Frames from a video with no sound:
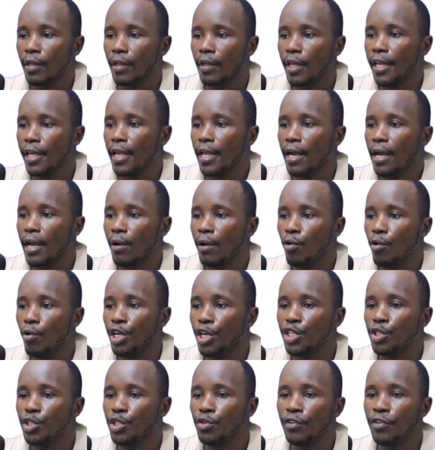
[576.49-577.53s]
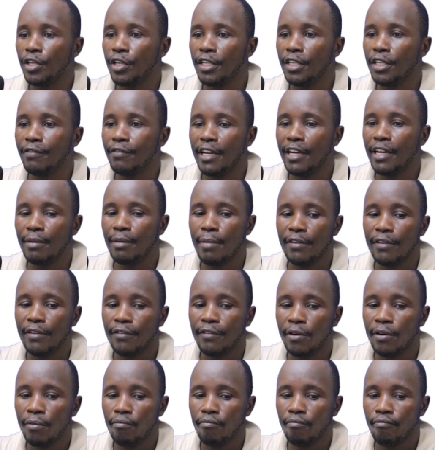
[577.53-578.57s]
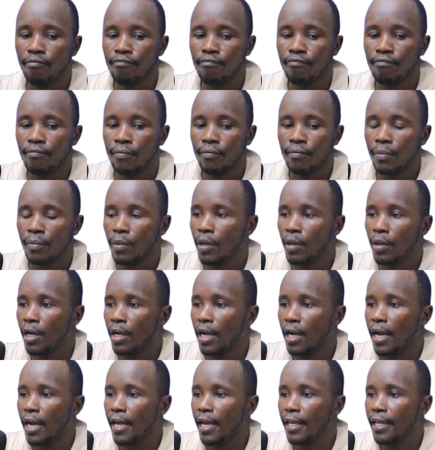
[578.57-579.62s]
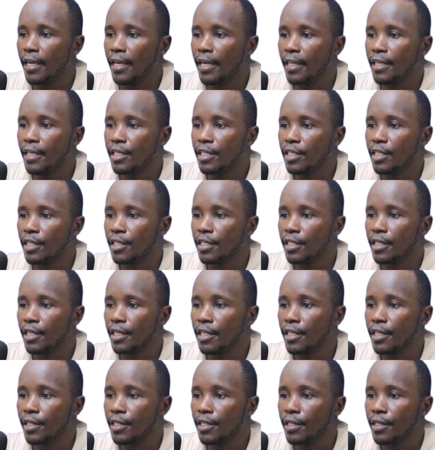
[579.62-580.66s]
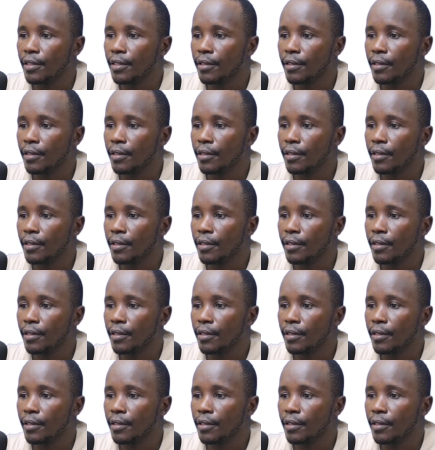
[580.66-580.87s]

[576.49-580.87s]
Here, what is 240 divided by 4? I get this is 60.